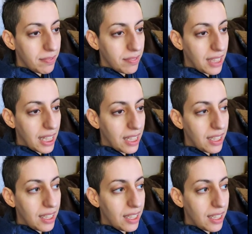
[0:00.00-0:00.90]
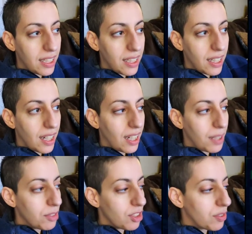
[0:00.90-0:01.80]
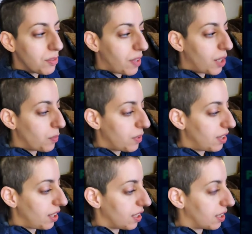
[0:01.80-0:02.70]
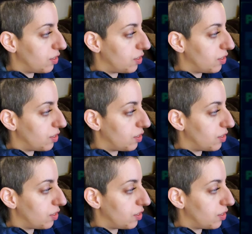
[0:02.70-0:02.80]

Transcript: lately I'm just fine with like